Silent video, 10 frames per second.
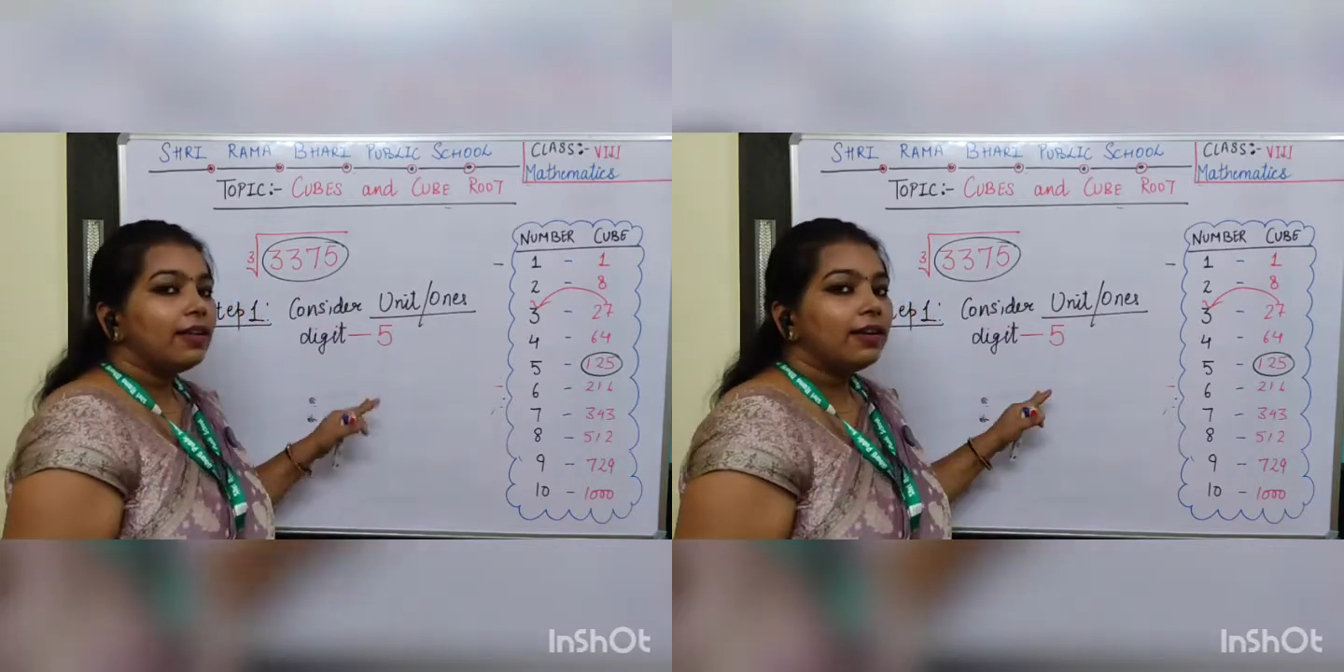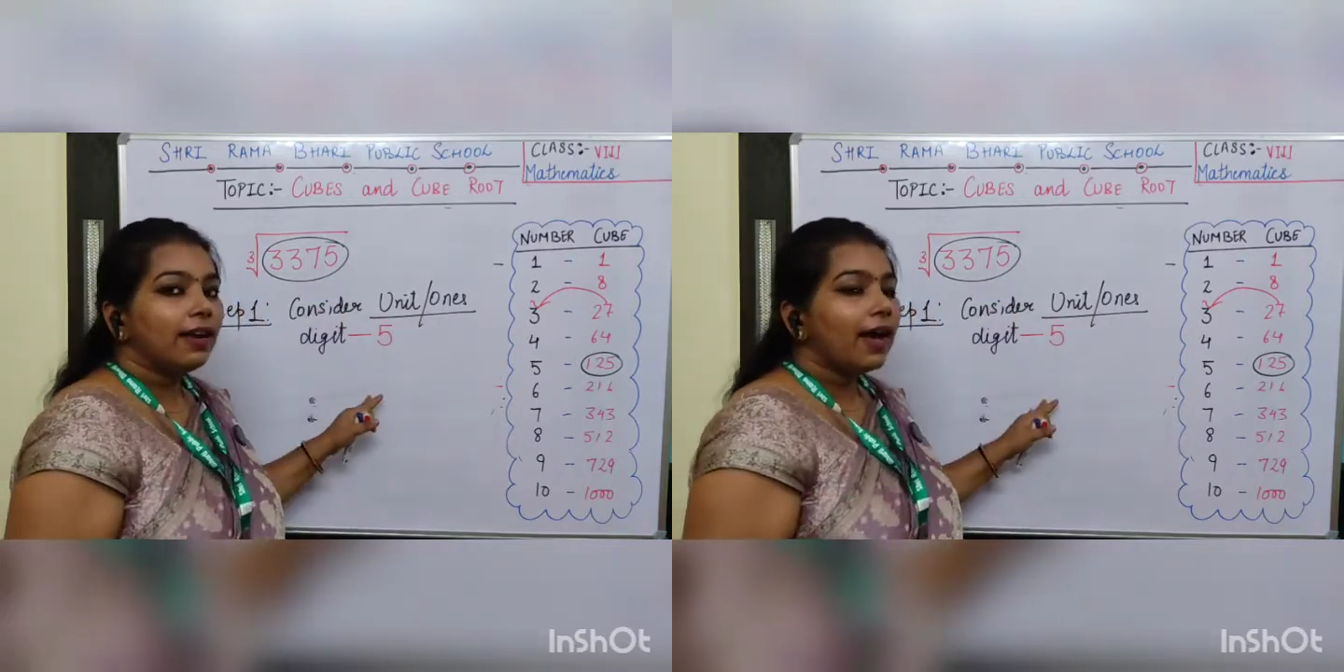
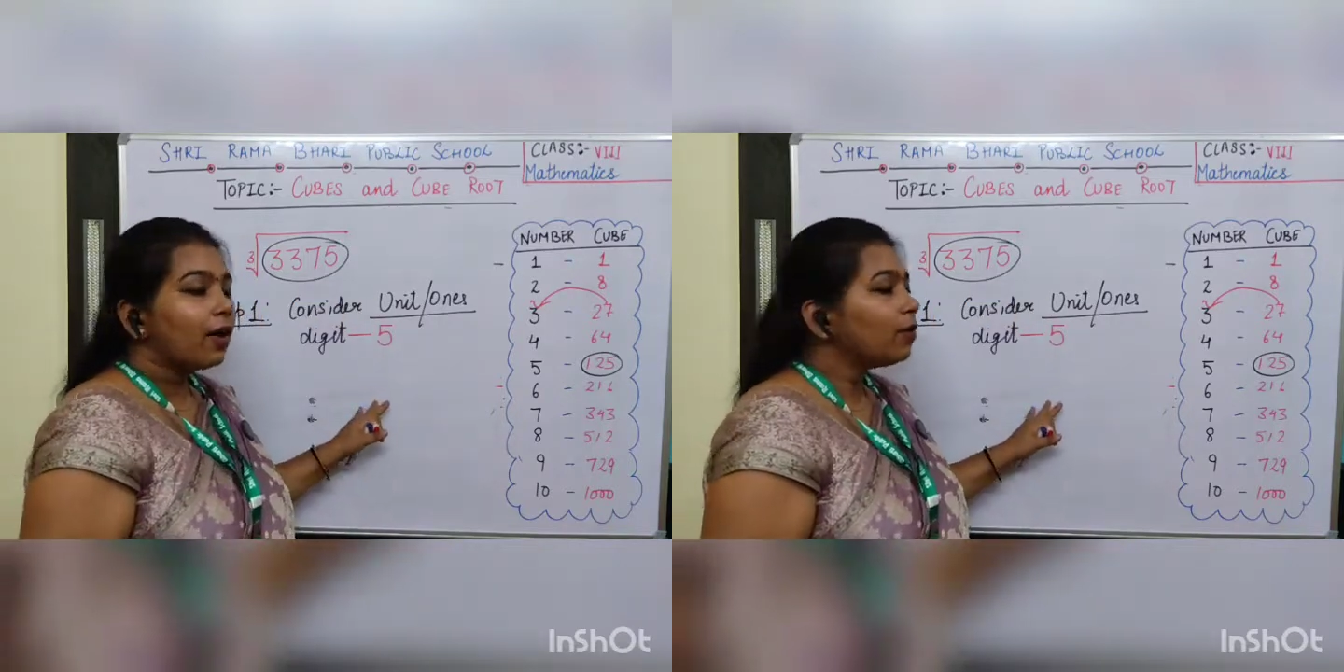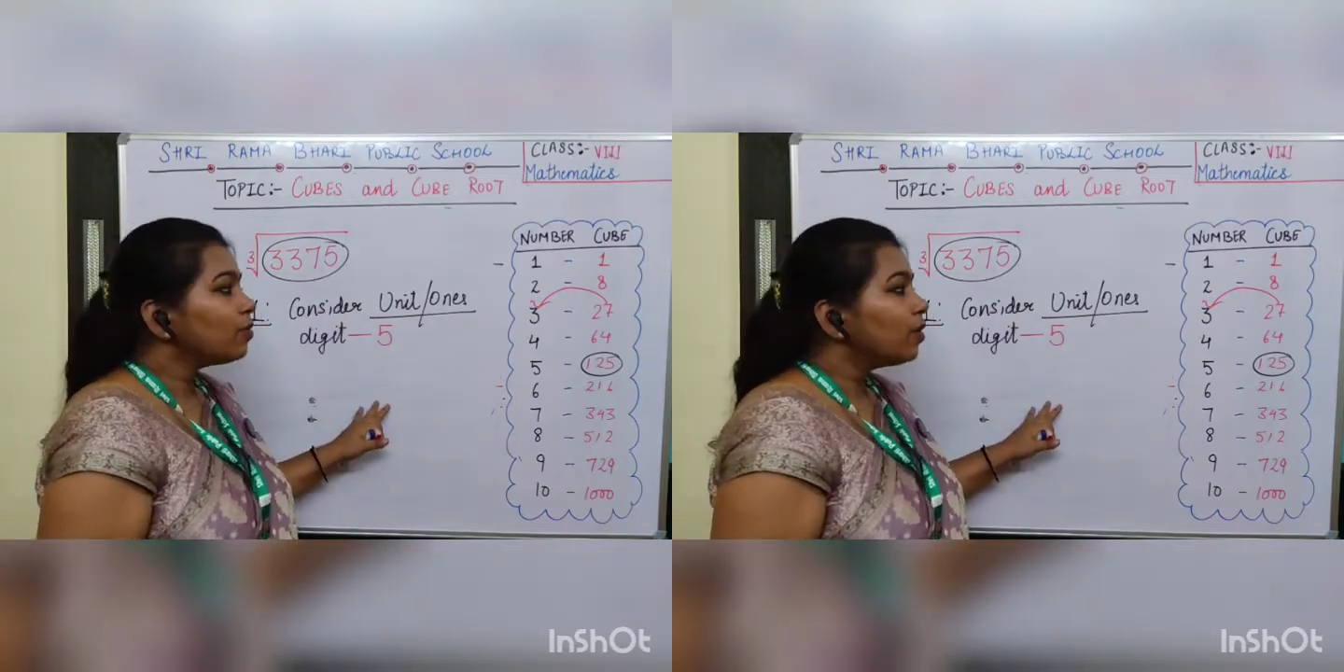
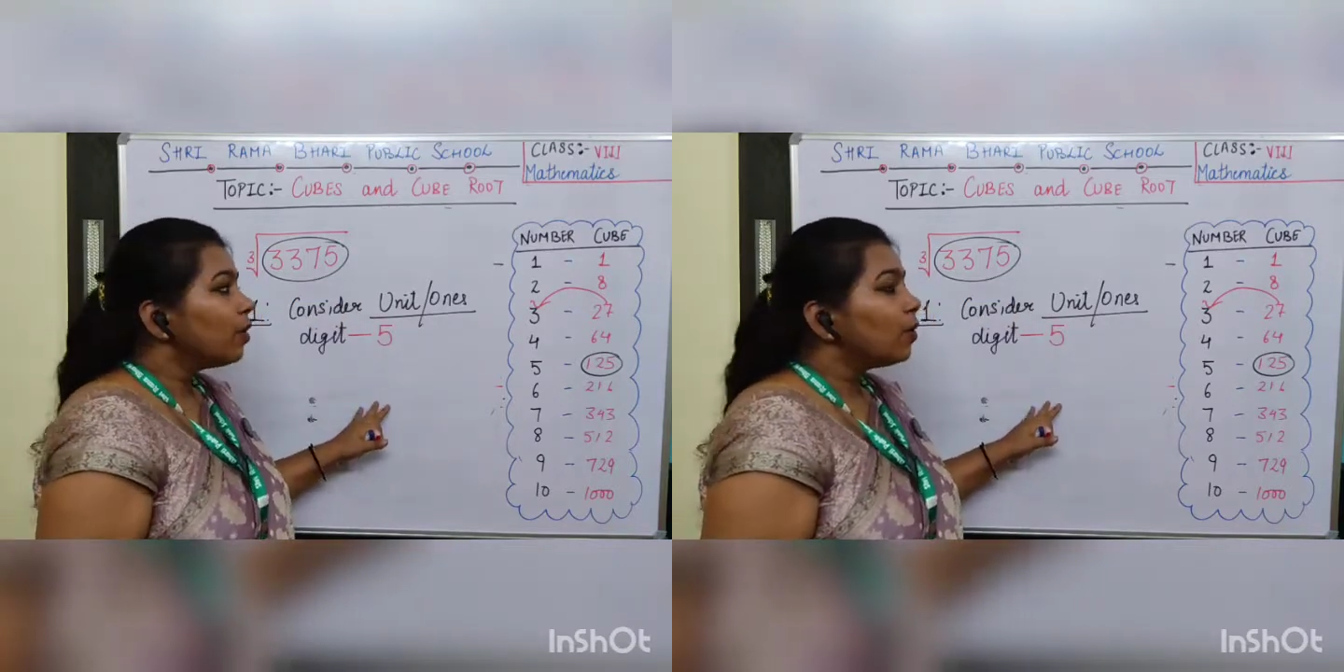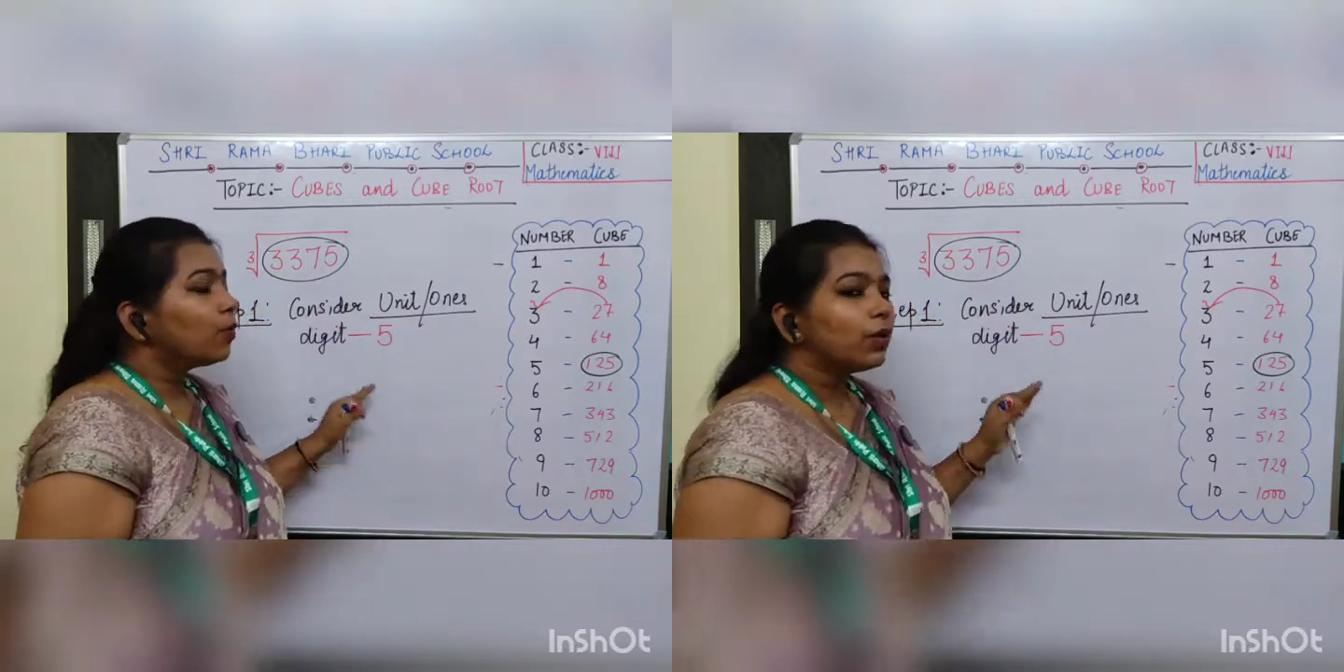Now
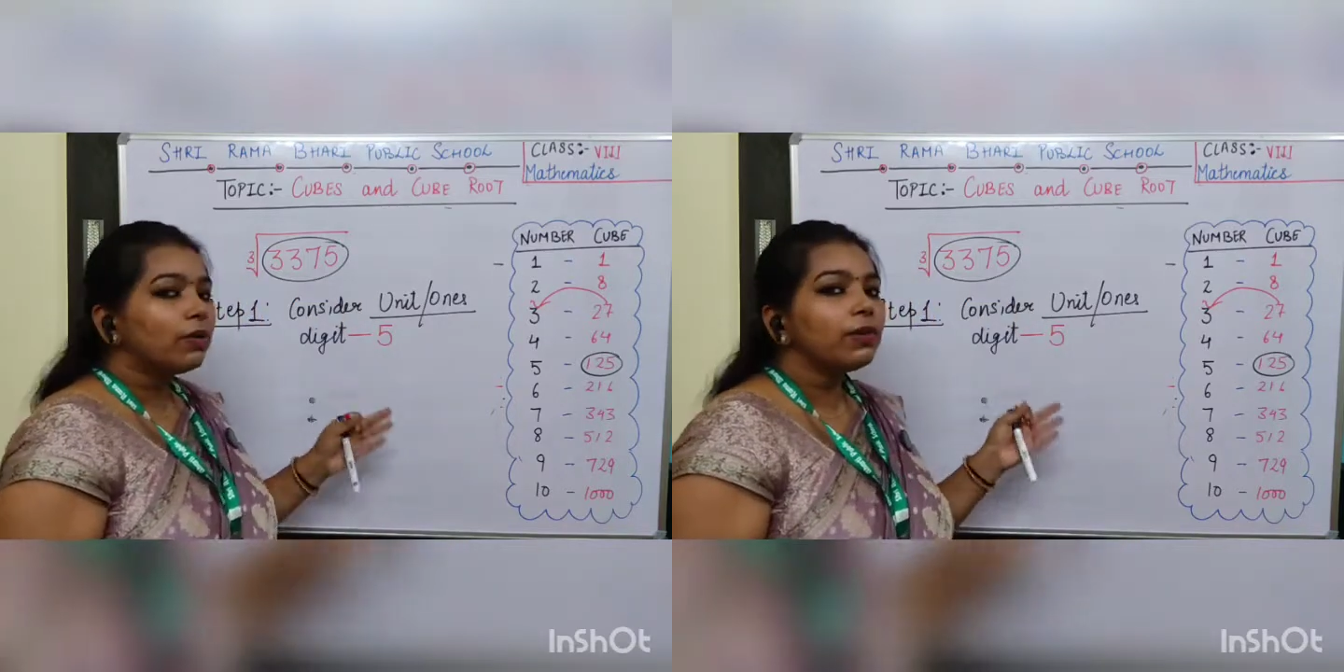we